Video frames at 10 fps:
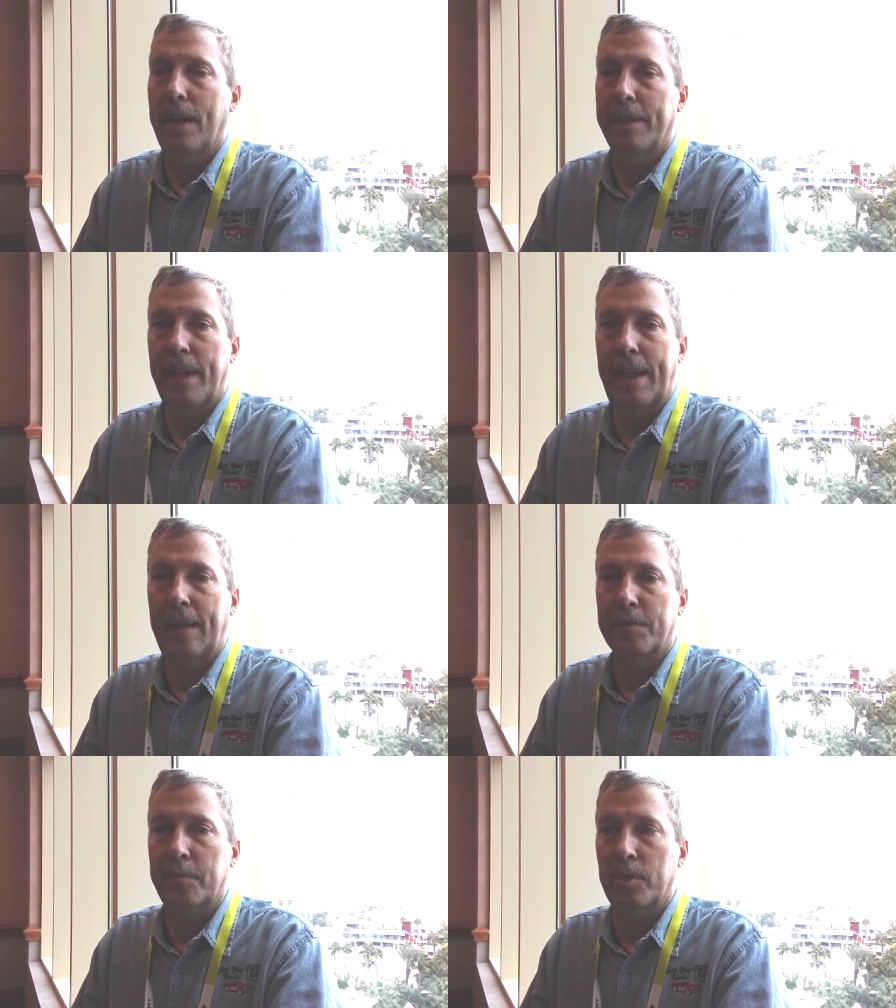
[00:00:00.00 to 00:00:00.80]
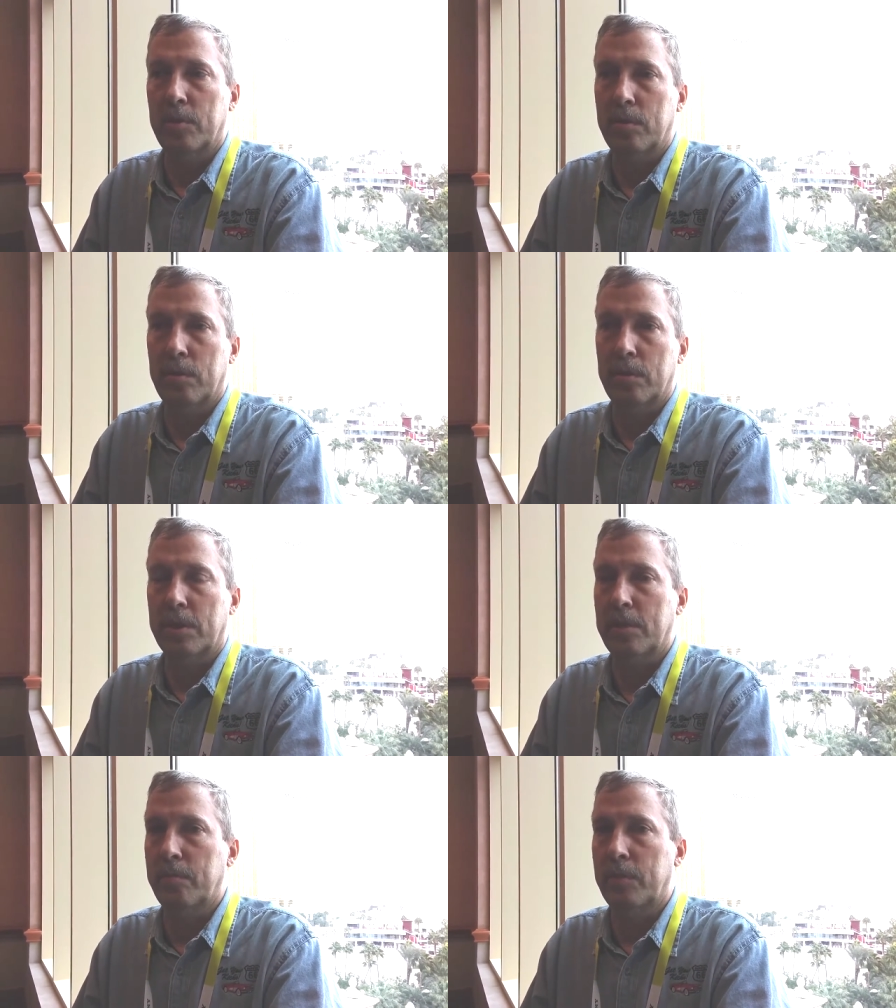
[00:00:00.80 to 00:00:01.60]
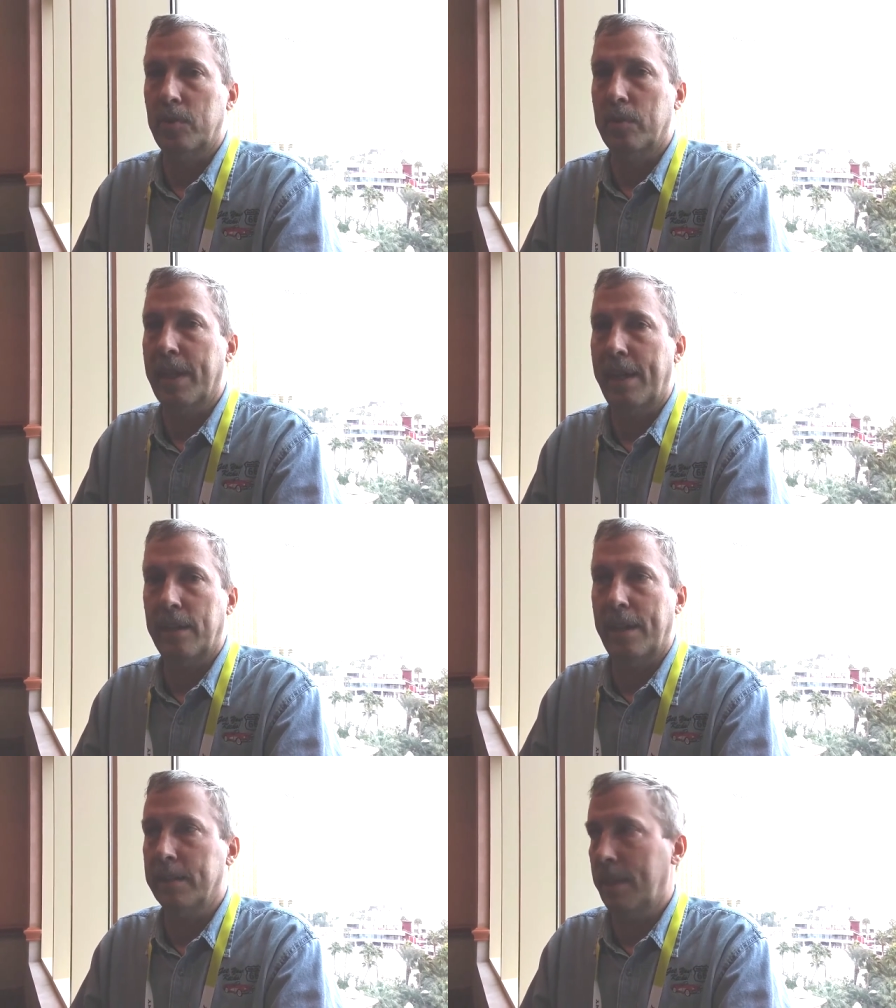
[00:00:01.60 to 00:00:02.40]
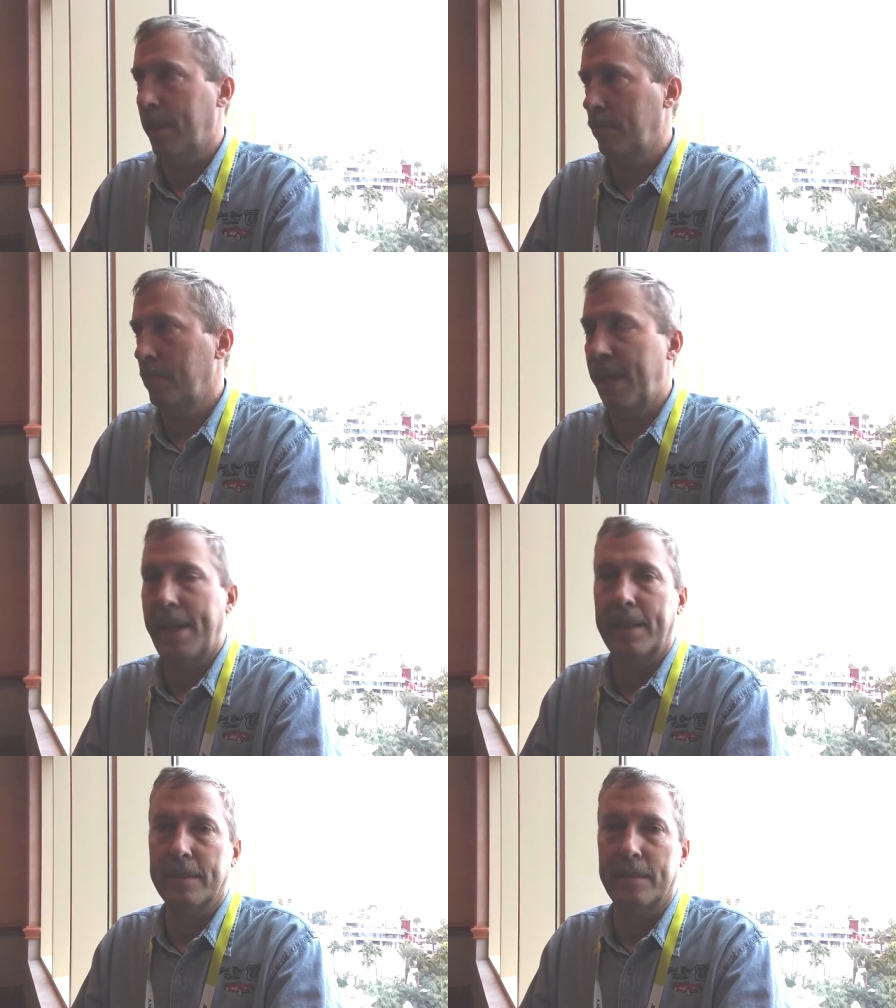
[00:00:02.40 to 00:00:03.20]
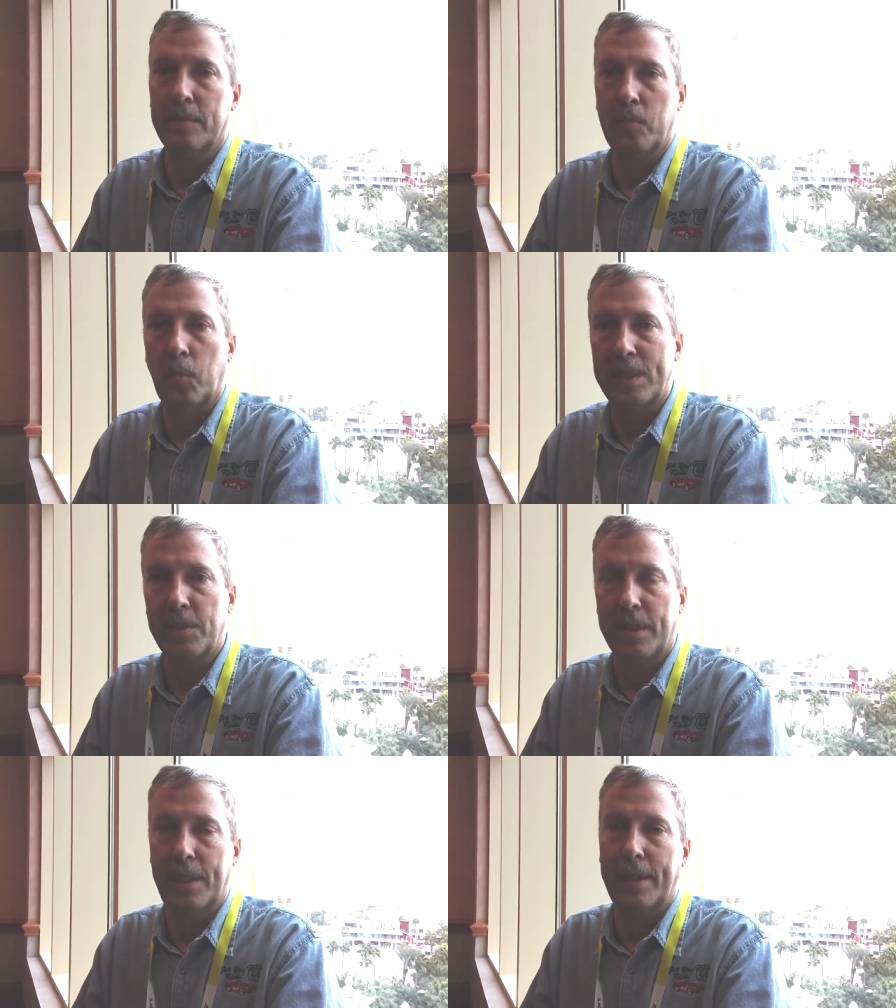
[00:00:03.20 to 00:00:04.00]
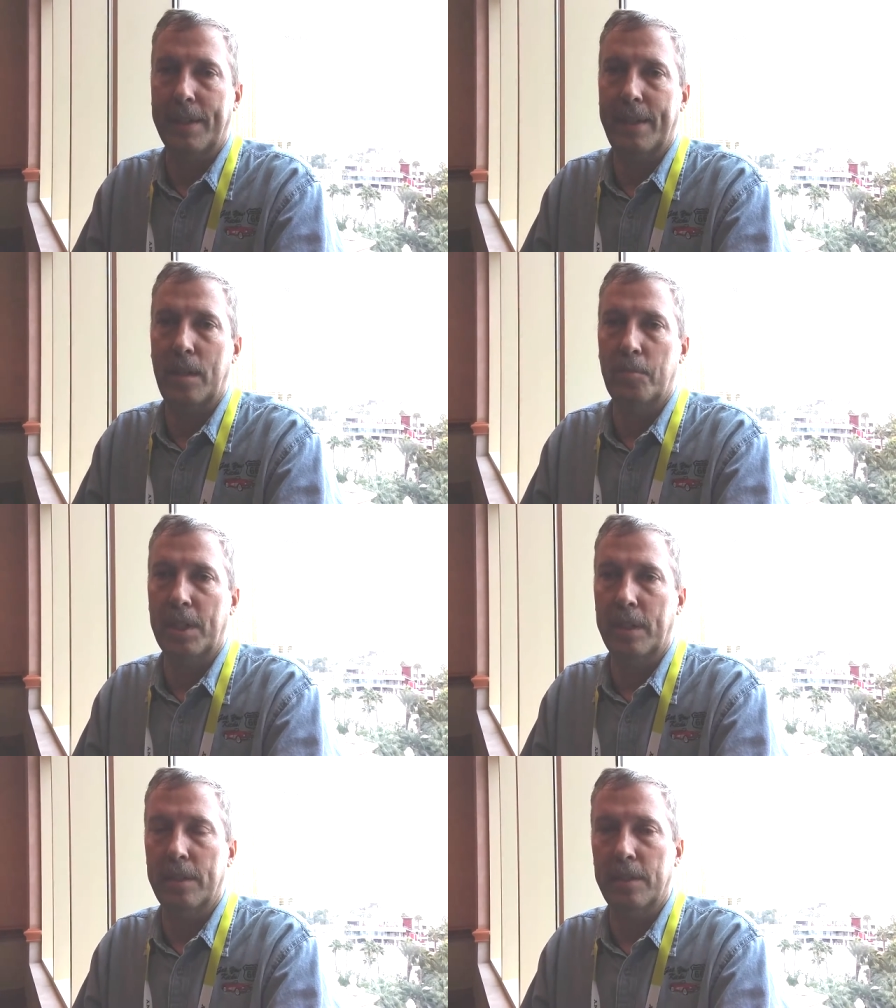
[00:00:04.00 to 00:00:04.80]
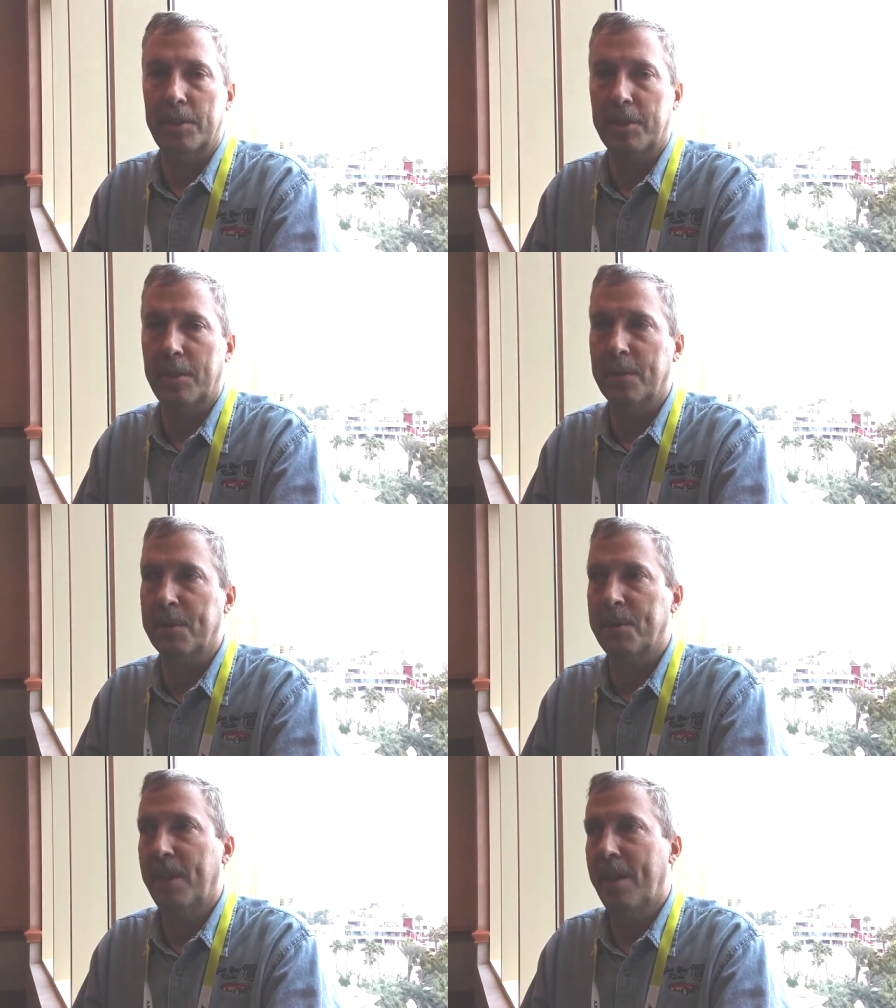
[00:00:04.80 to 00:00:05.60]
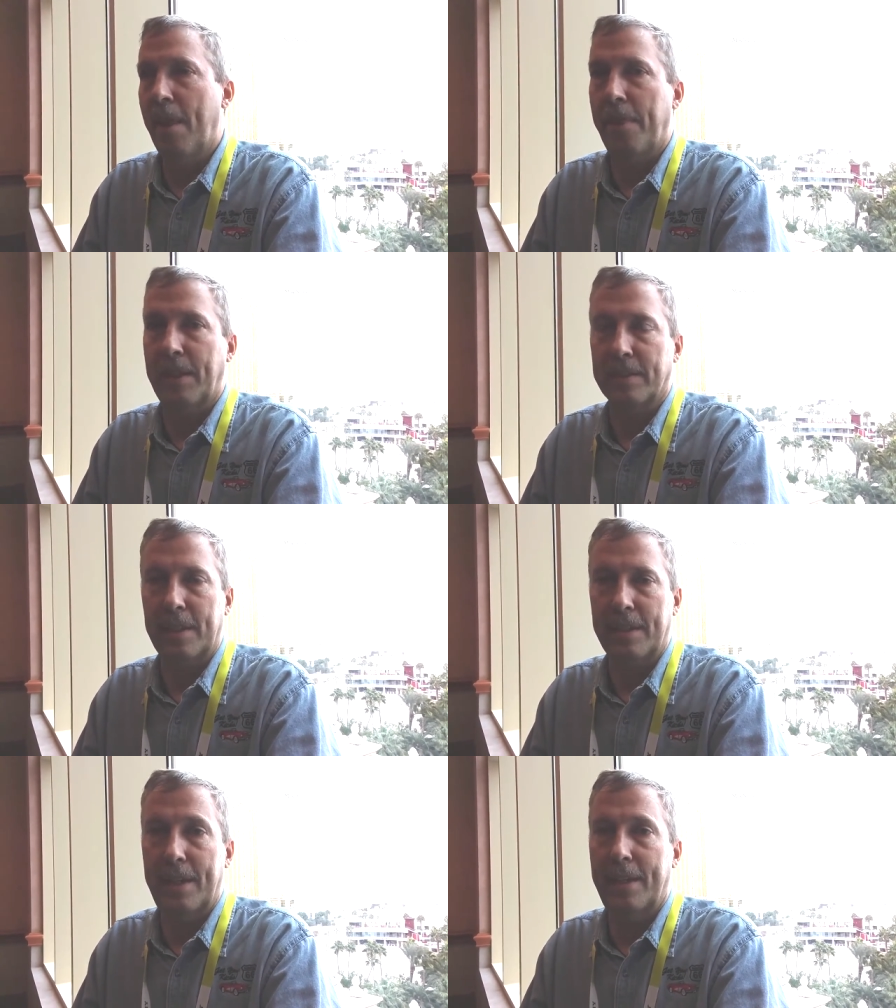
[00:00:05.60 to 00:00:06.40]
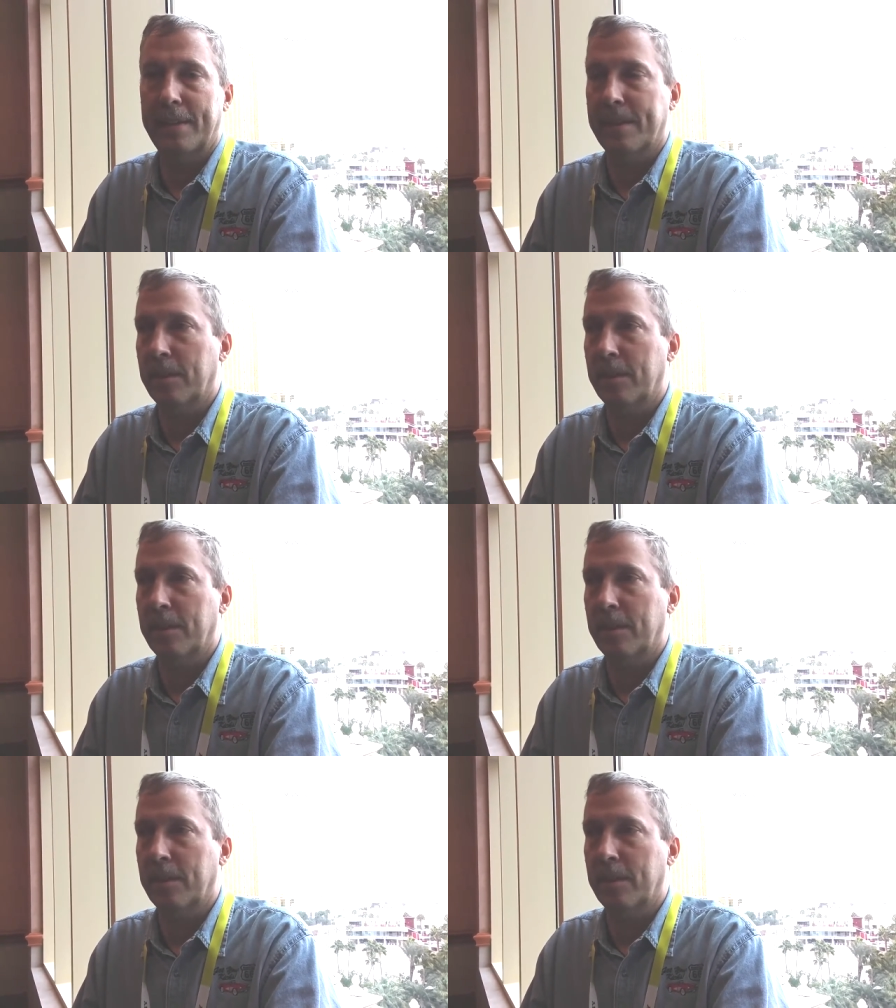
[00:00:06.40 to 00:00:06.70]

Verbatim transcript: uh, they have some new some new guidelines on bags and what you can and cannot bring into the show, things like that.